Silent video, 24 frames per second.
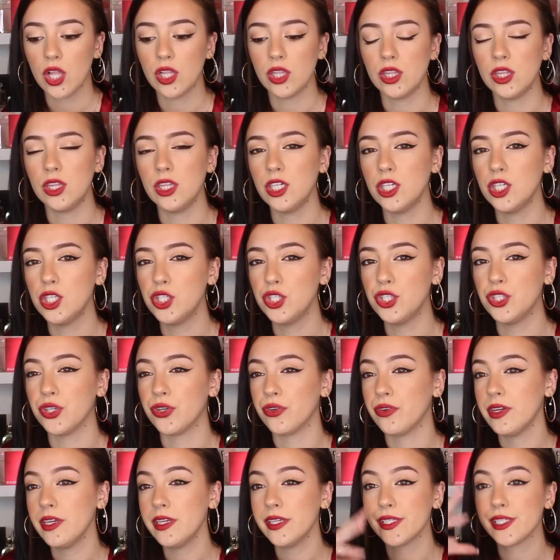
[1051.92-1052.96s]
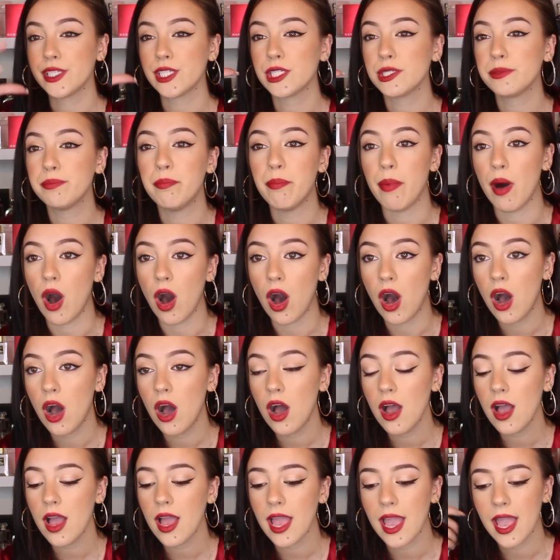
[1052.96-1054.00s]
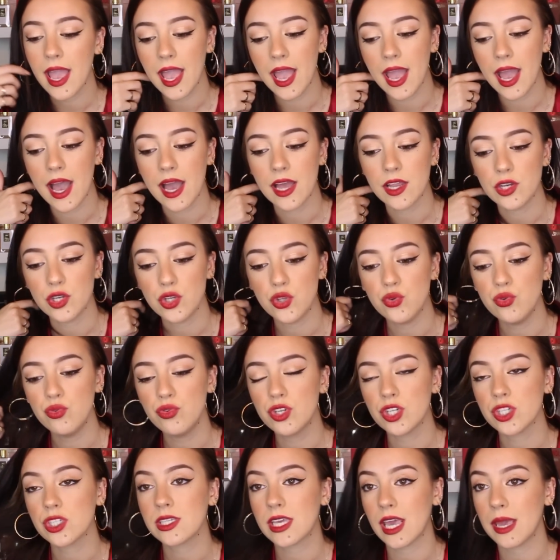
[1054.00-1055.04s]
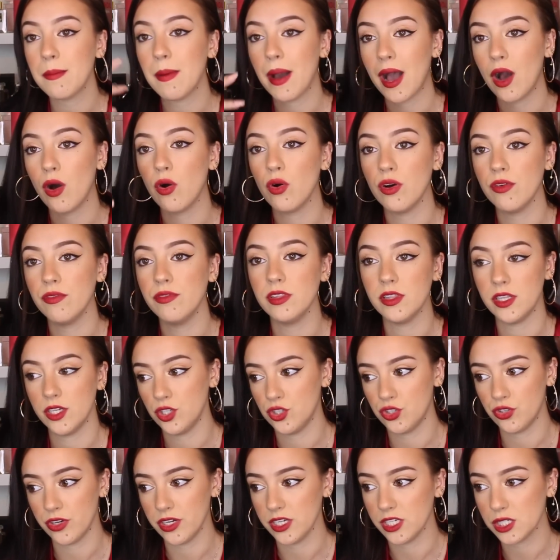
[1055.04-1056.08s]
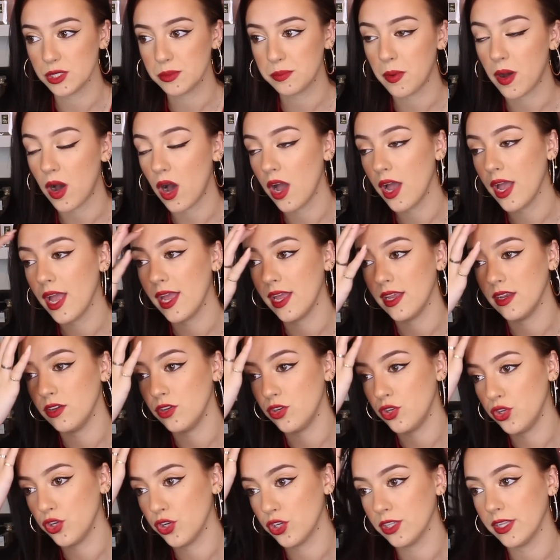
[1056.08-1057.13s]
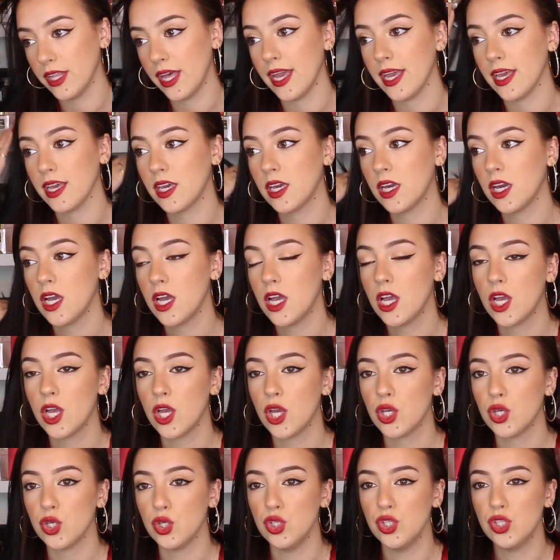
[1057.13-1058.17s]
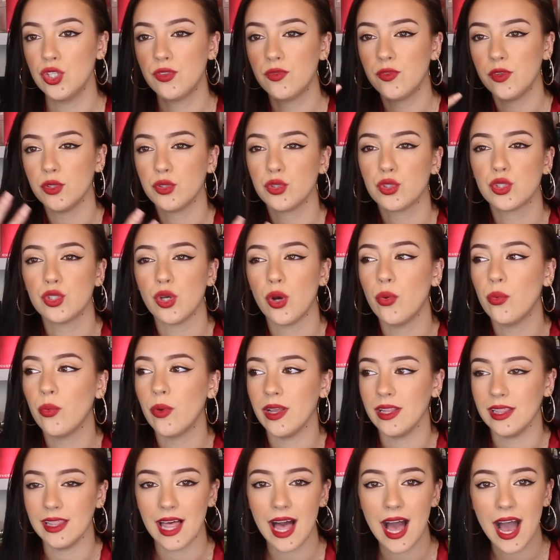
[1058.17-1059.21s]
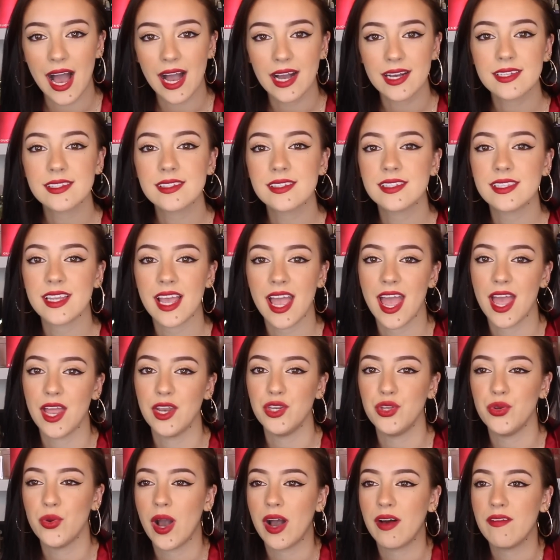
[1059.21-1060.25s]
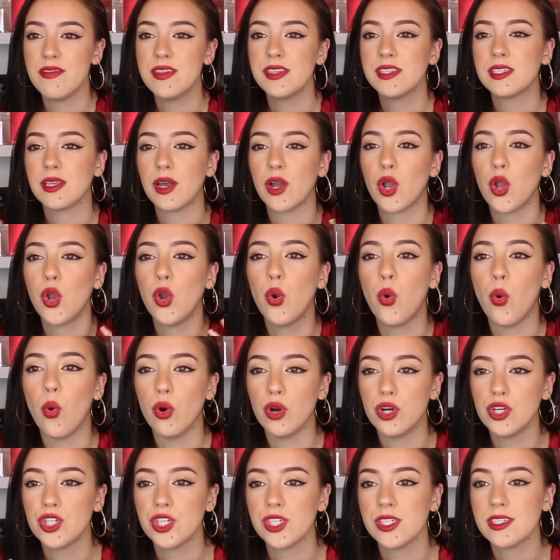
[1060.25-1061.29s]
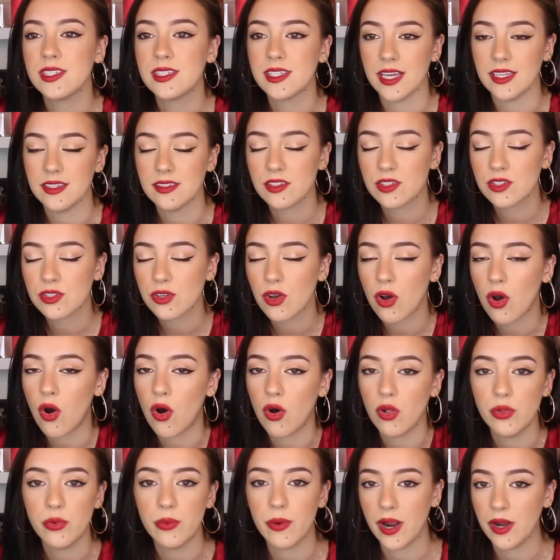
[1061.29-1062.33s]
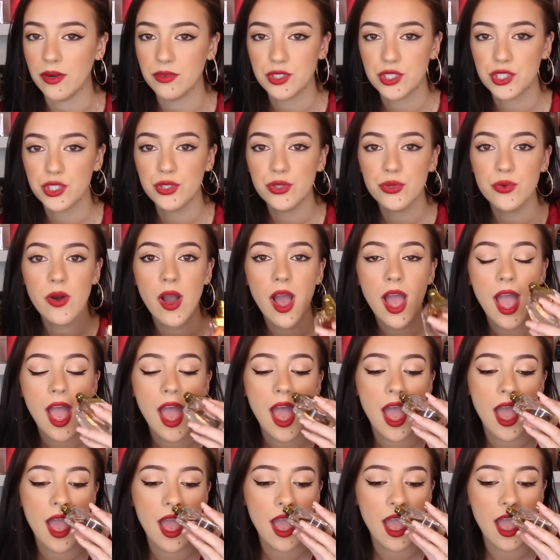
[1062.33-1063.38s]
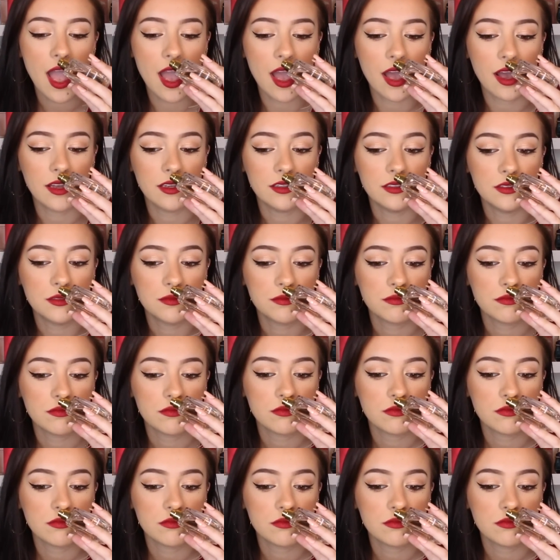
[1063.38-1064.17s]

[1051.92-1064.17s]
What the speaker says: luxurious spa, and you just came out of a luxurious spa, and you're like, you just feel so relaxed, and you have this gorgeous scent all around you, and